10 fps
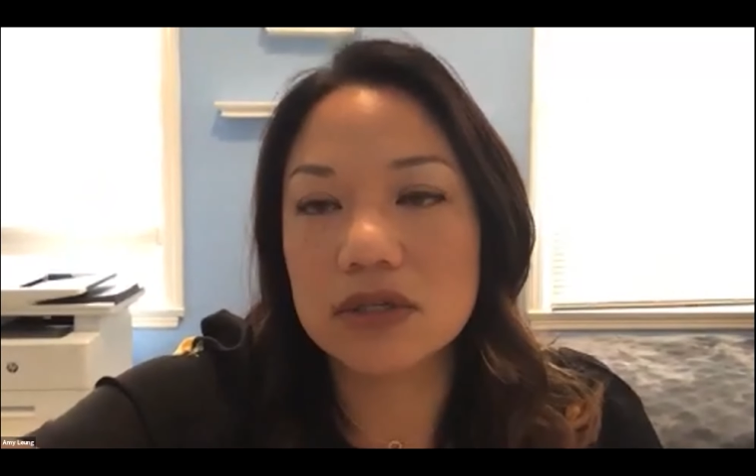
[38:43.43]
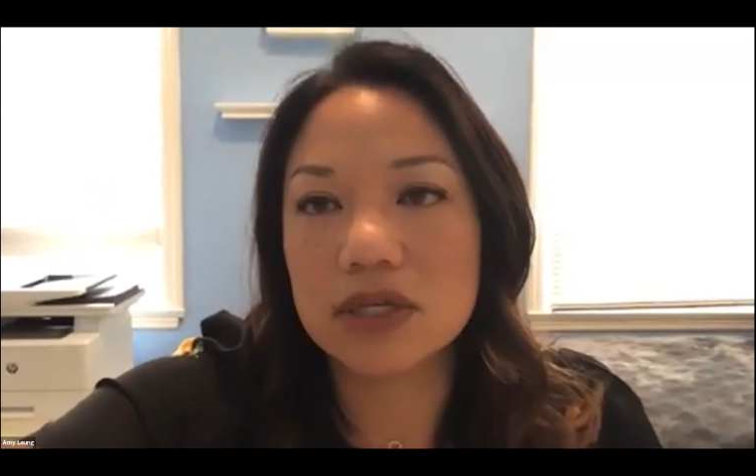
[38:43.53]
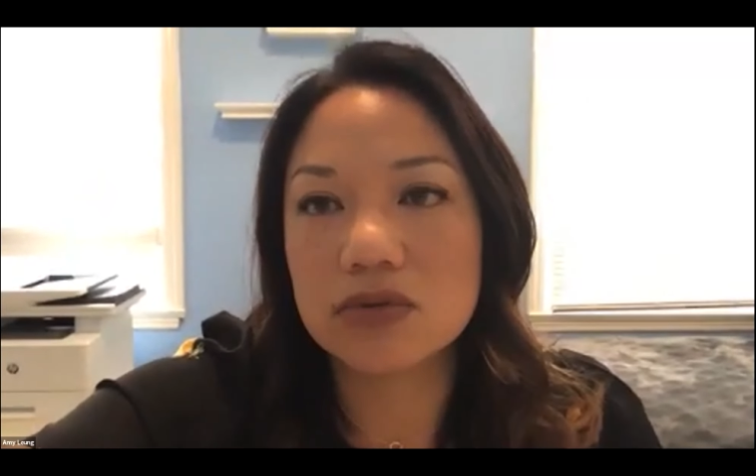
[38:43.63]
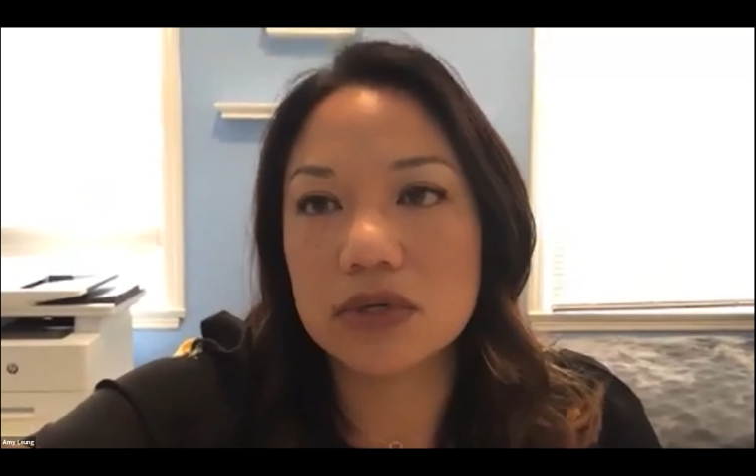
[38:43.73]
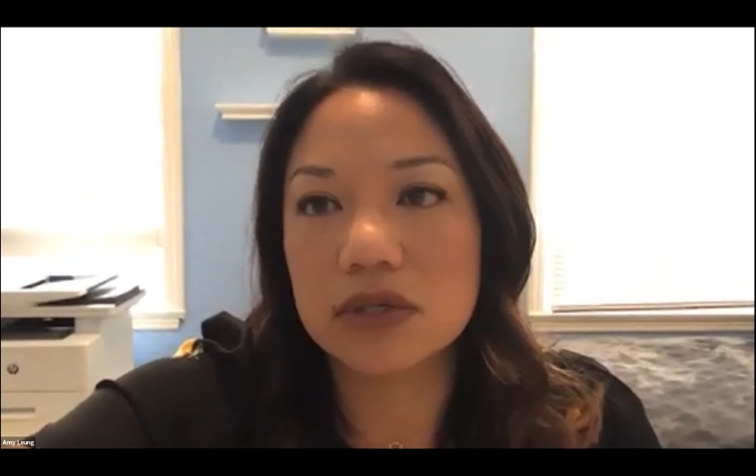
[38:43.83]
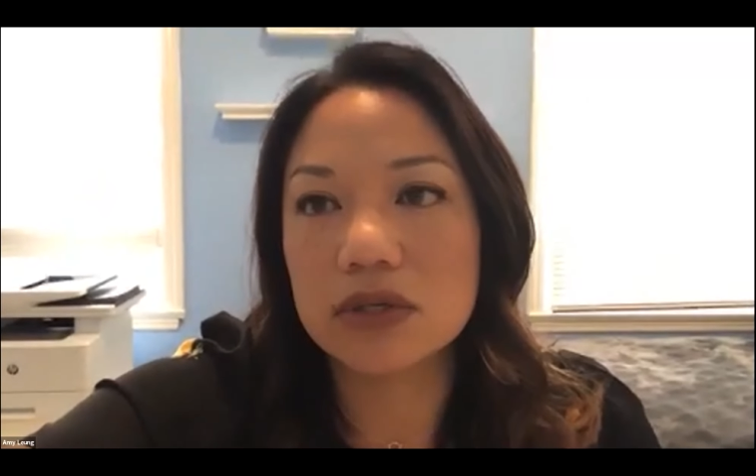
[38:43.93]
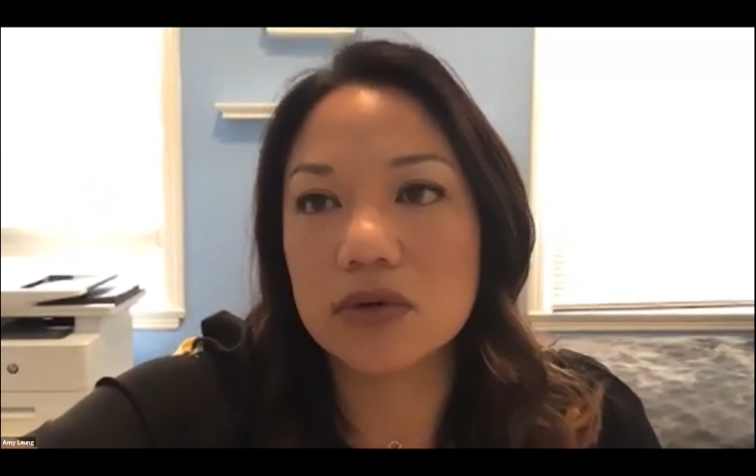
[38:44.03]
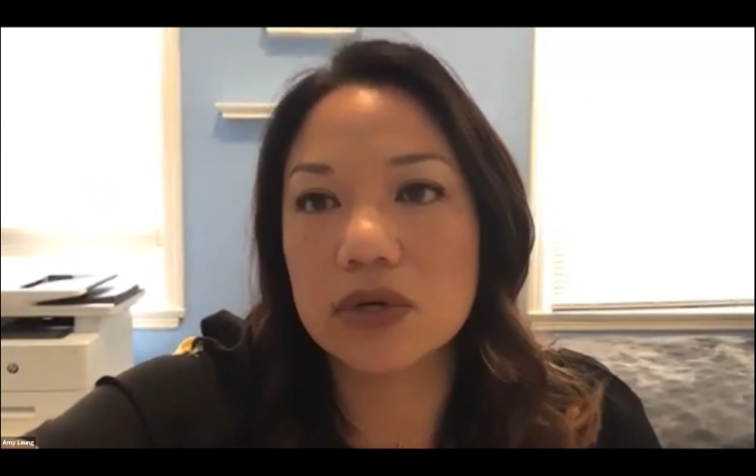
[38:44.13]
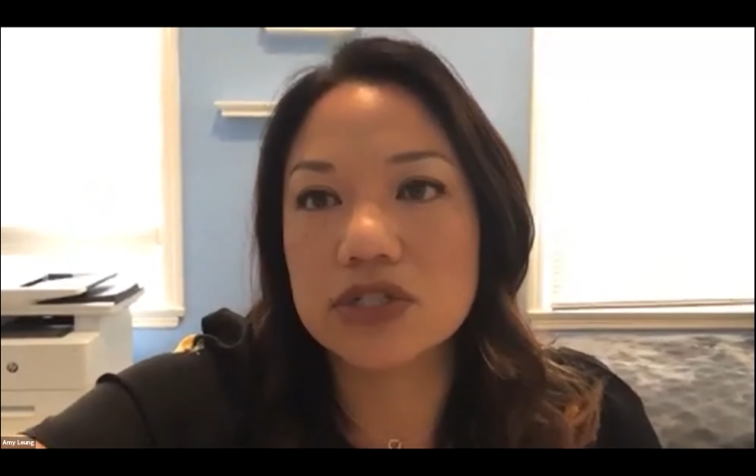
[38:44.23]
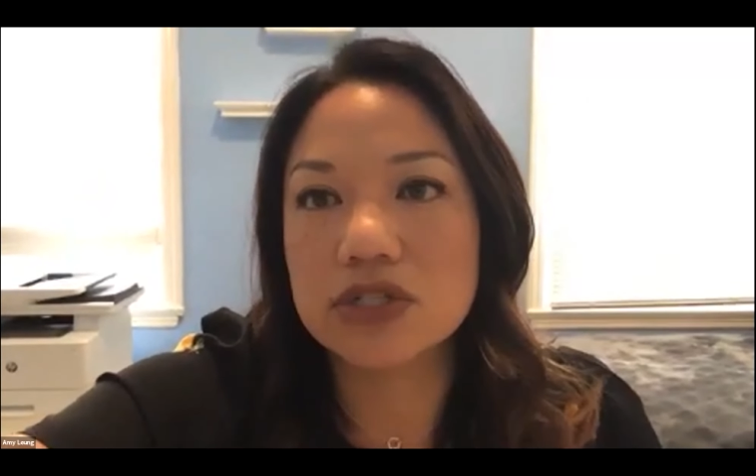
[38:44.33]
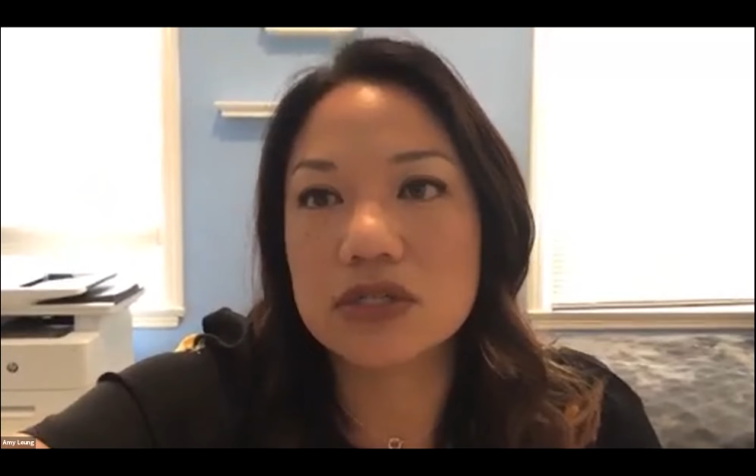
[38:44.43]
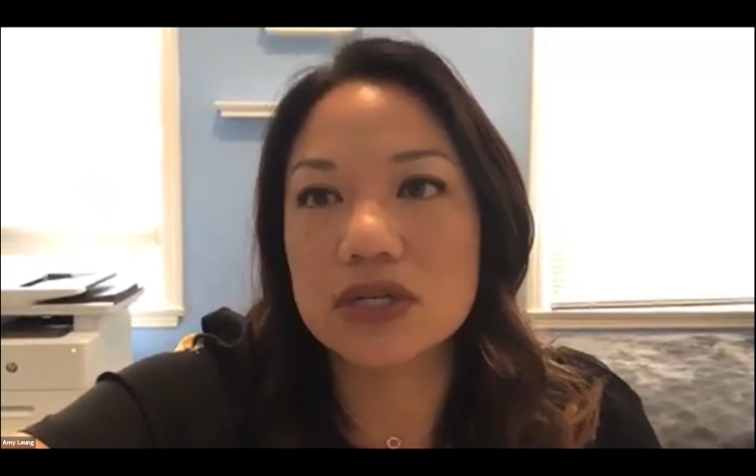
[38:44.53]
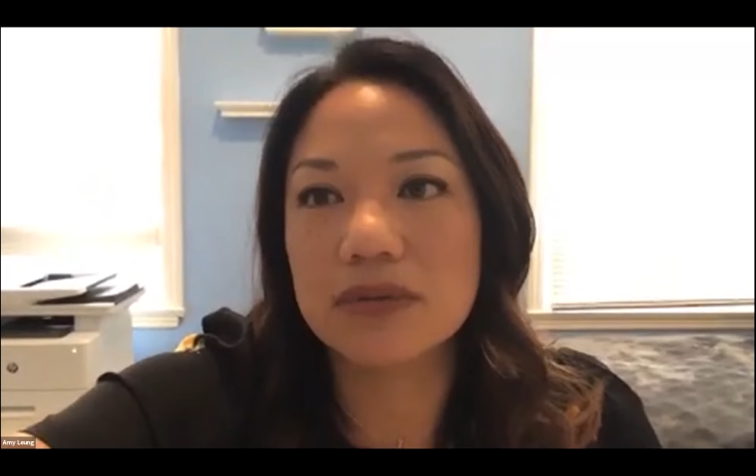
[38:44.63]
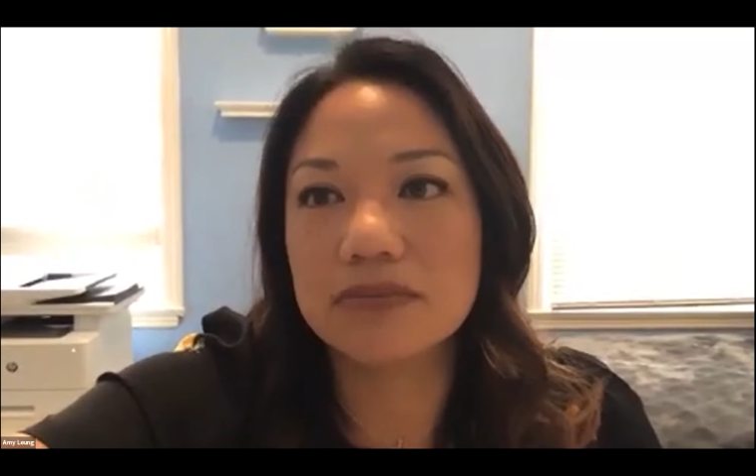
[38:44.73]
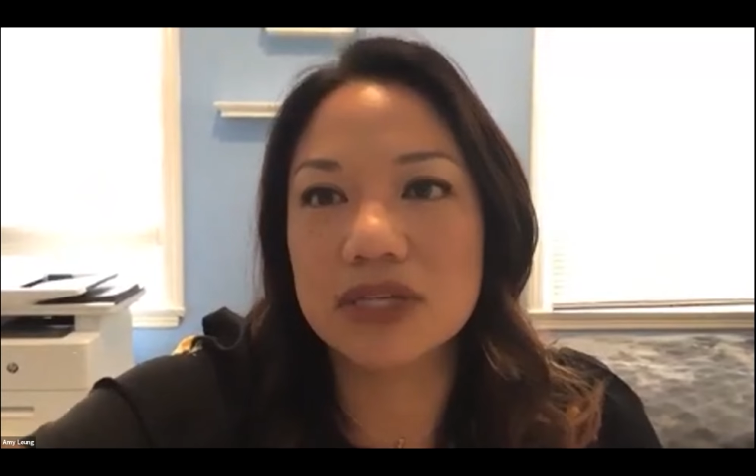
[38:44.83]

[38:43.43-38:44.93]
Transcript: That's one of the questions. I'm